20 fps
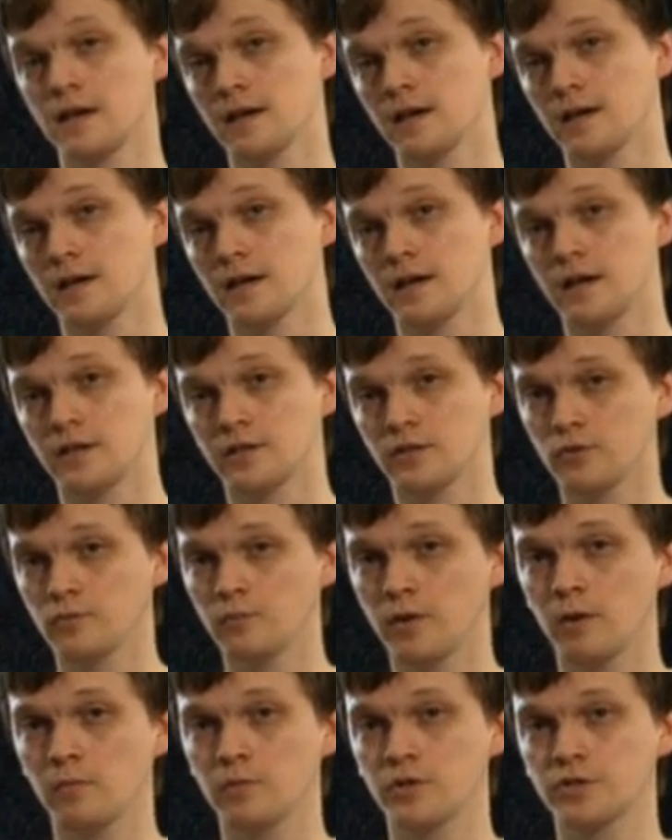A new
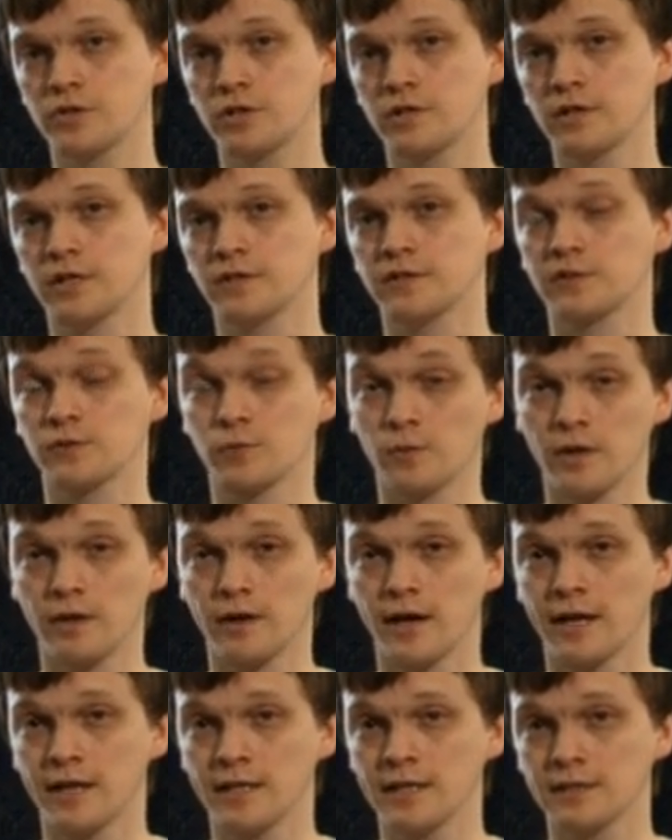publisher is
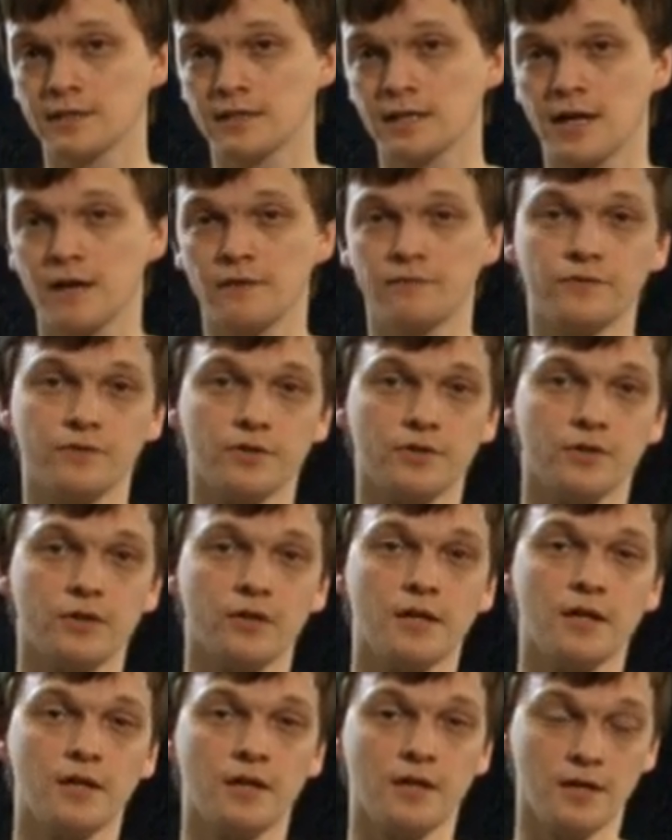Square Enix
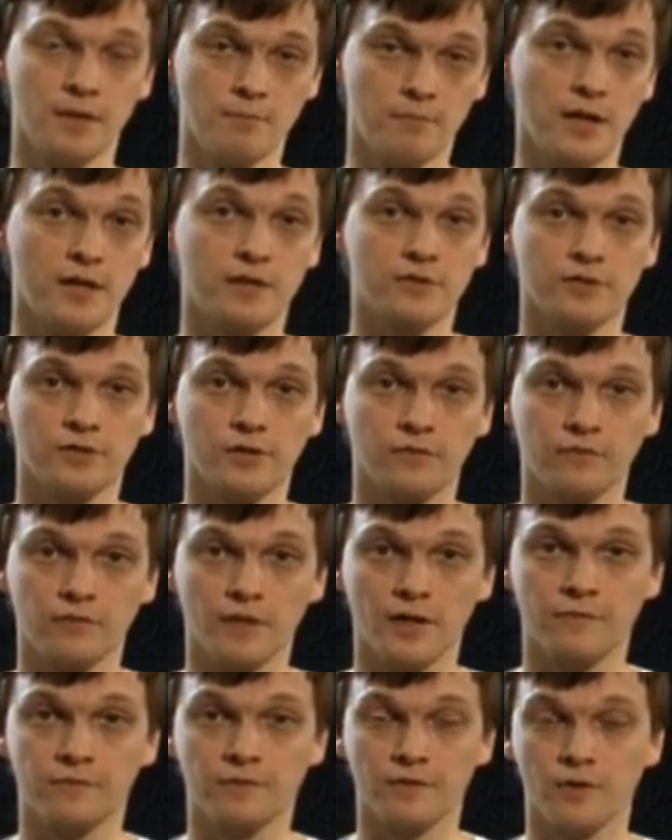after Microsoft
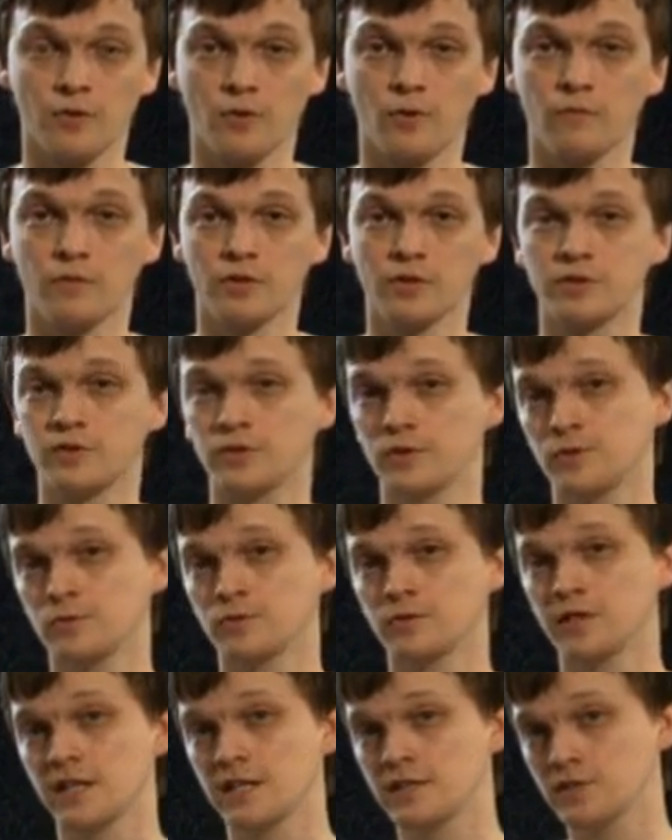left over to
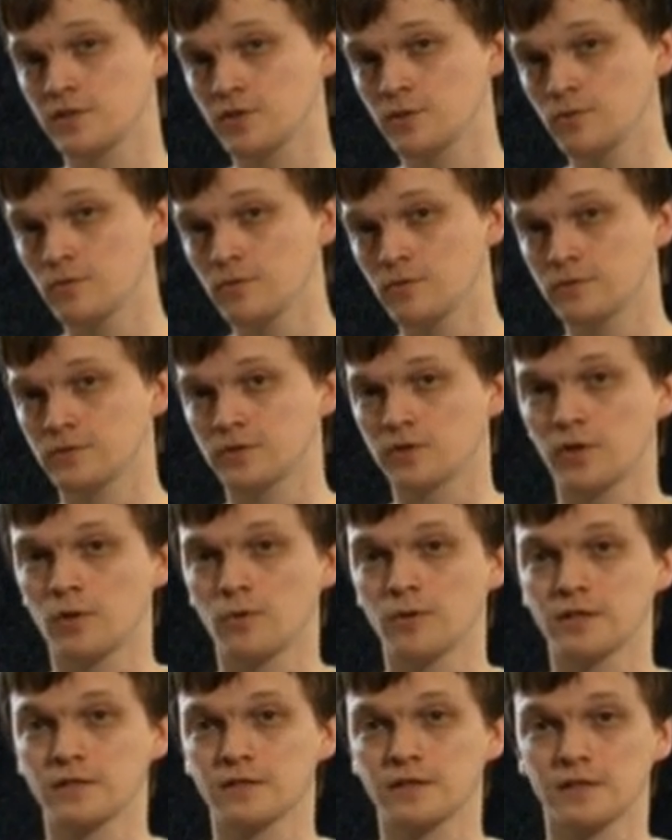Take-Two,
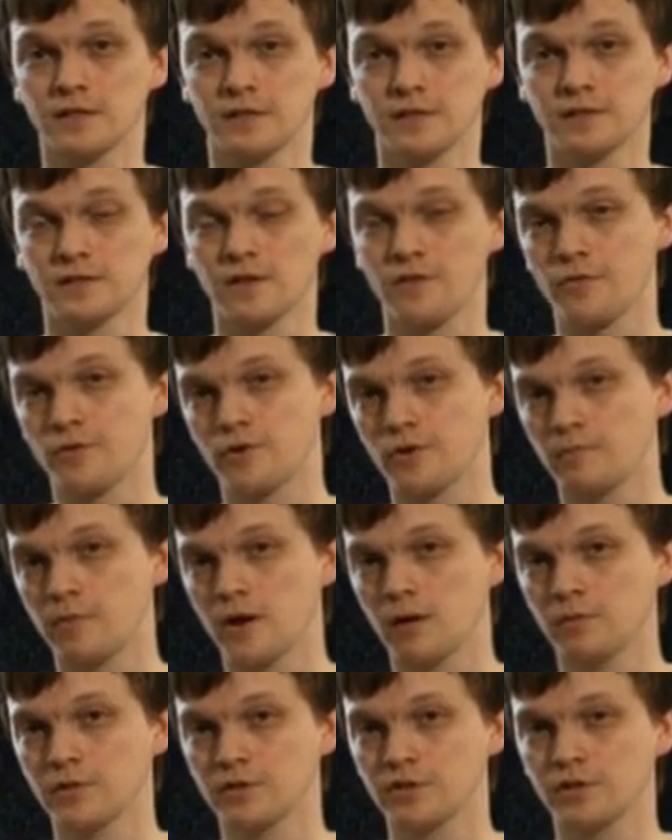so it's the third
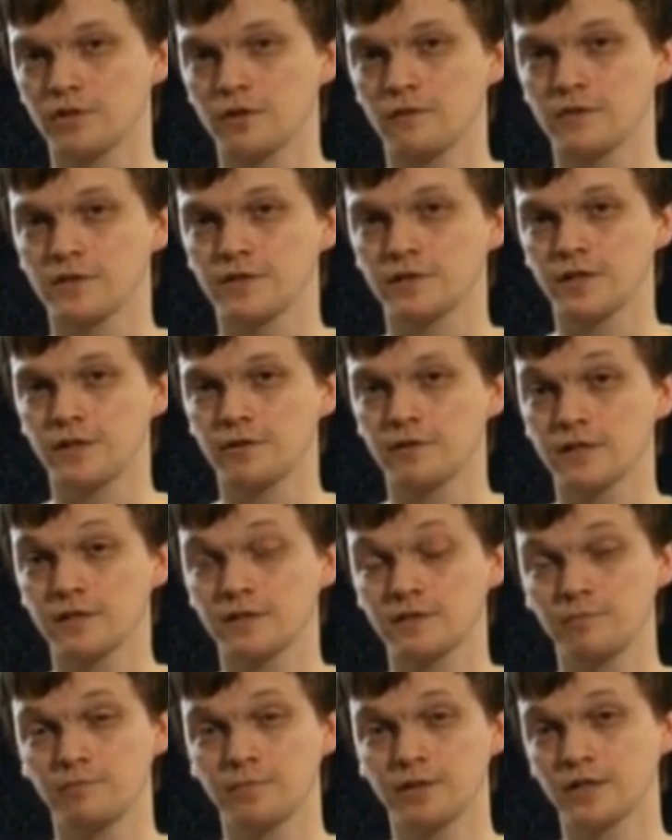publisher of the
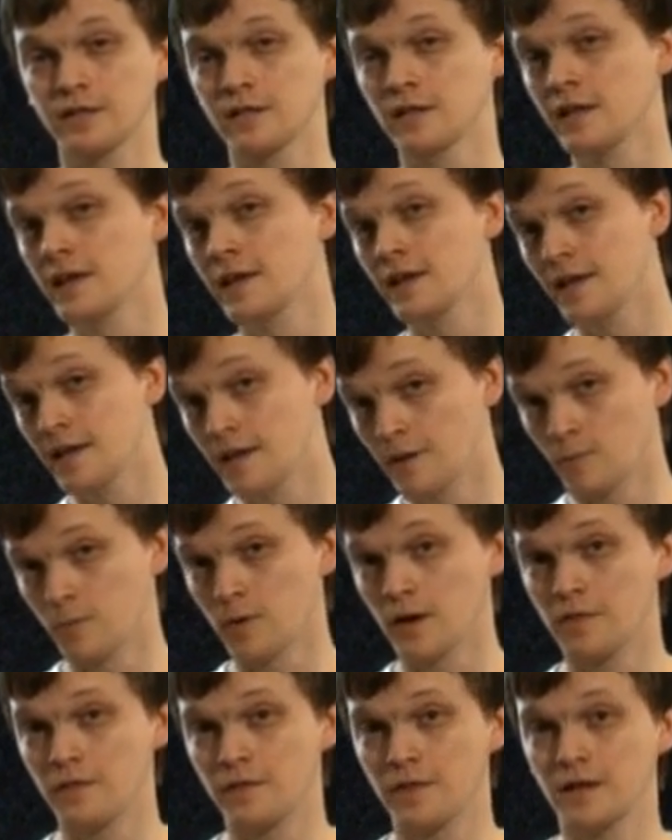series. But
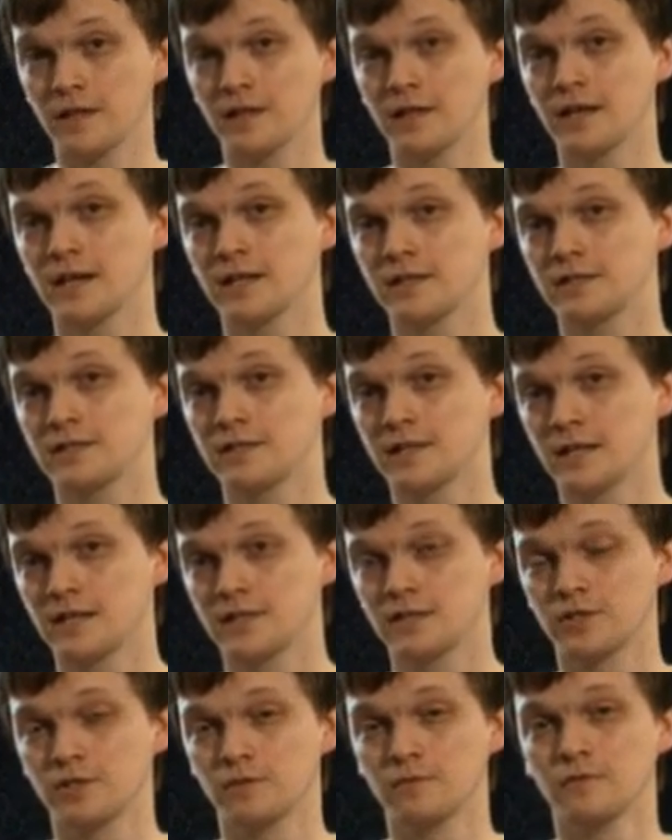one thing
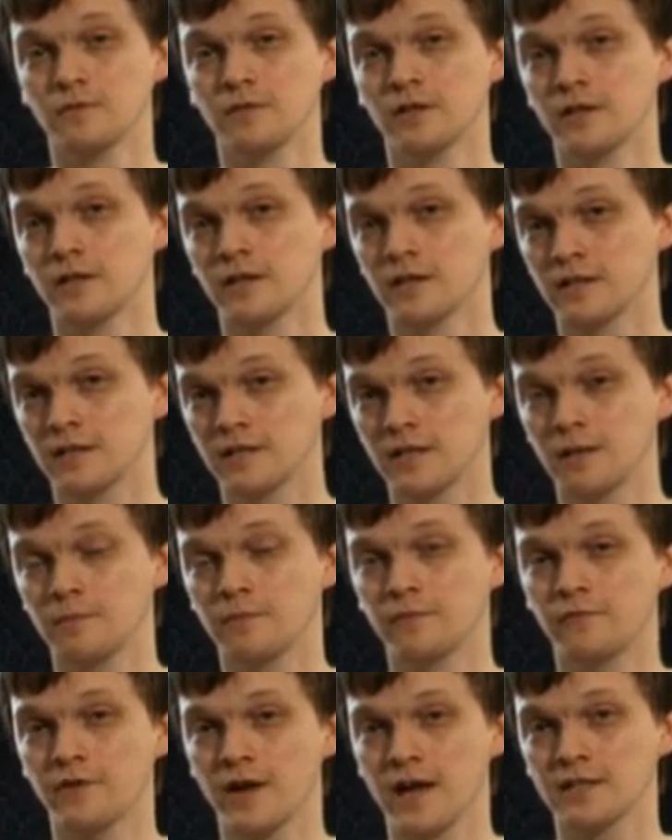that should
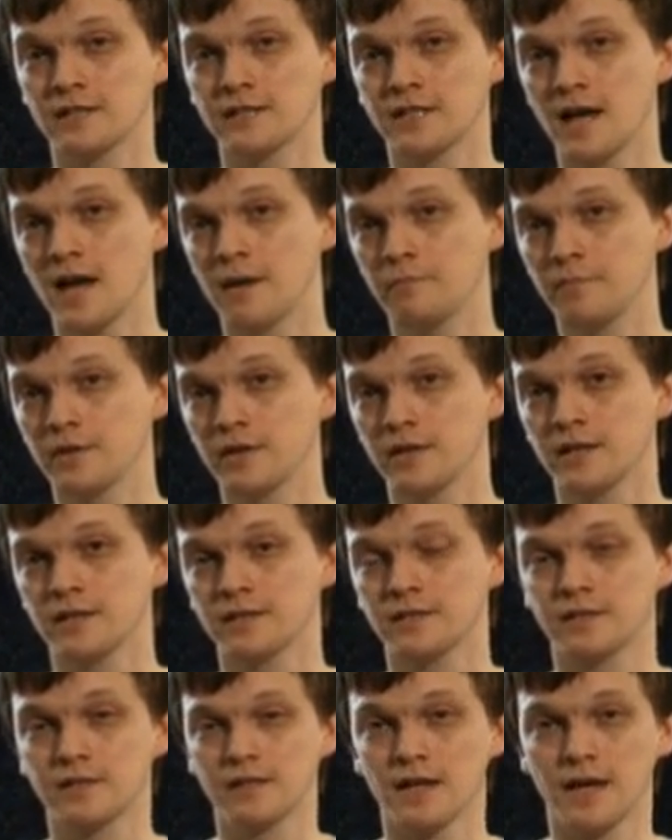keep fans happy
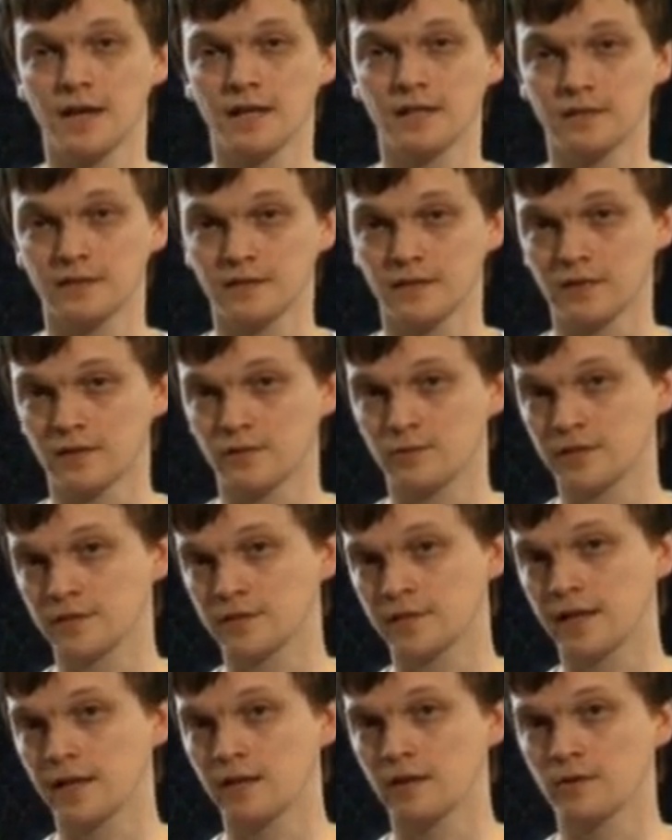is that Chris
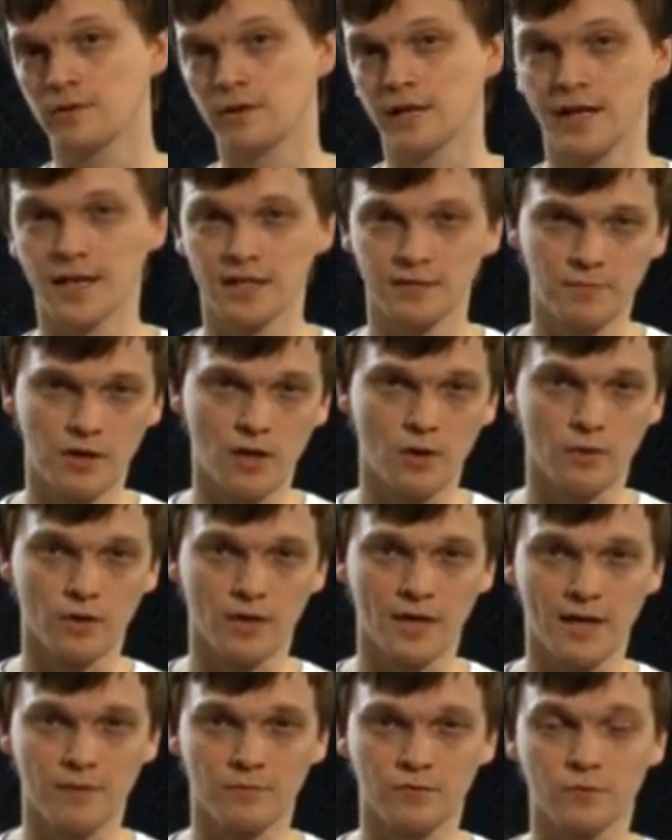Taylor and Gas Power
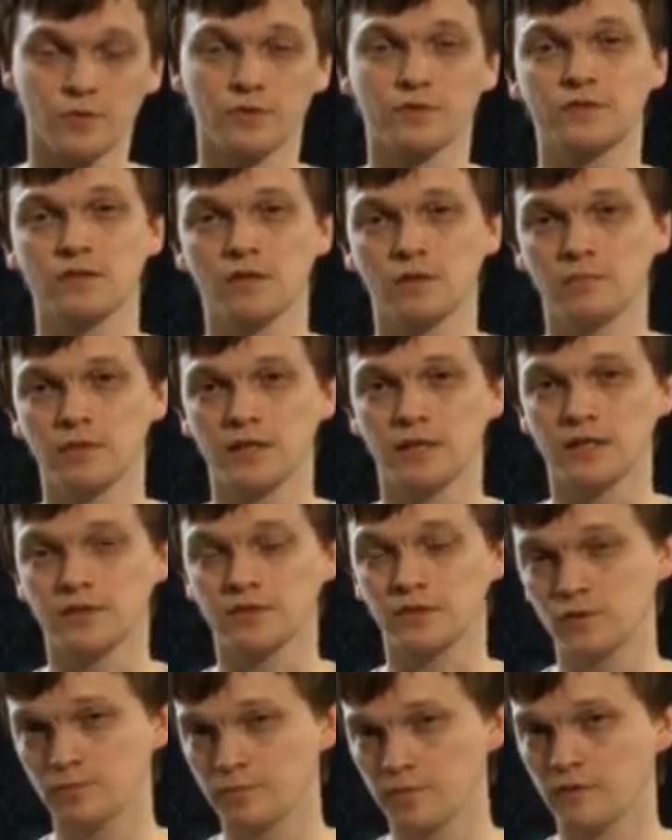Games will still be
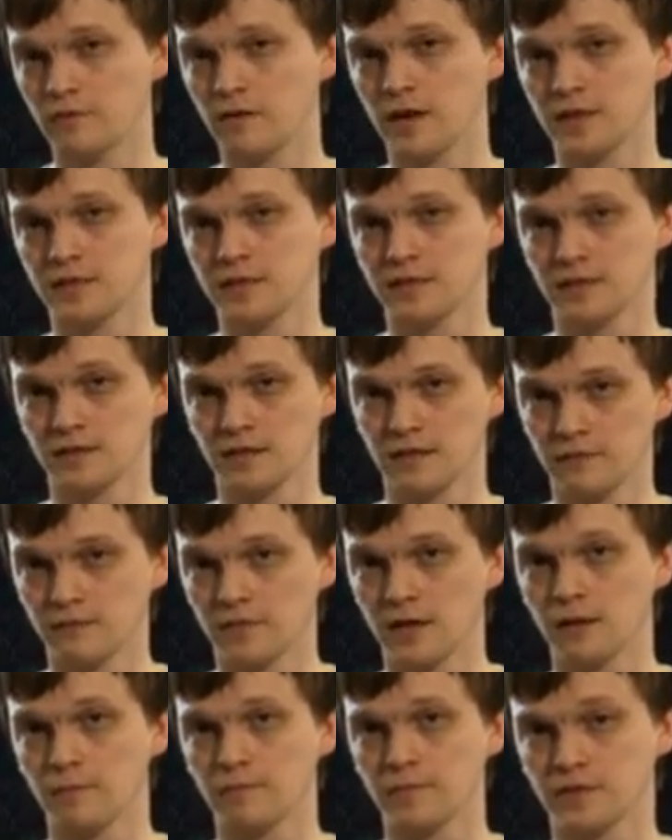supervising the
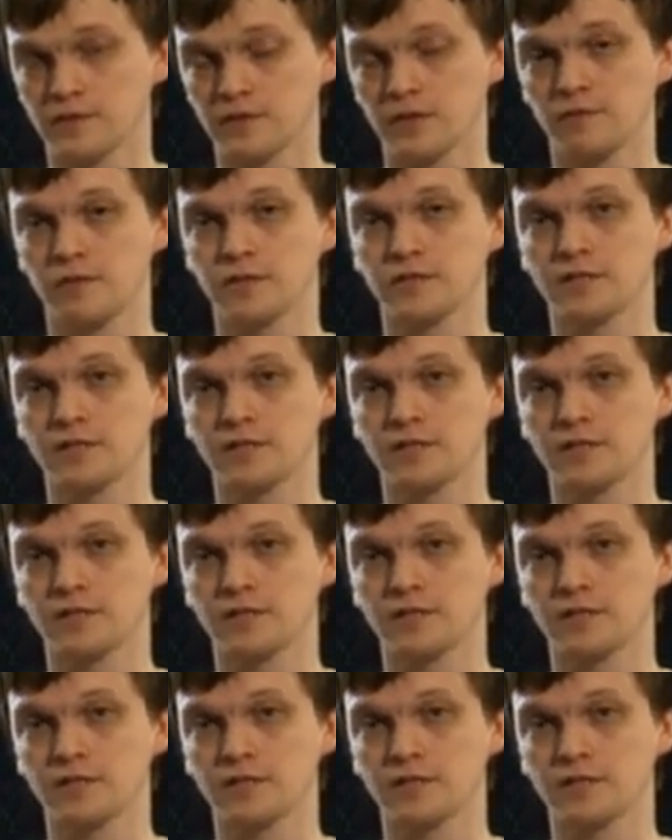development of the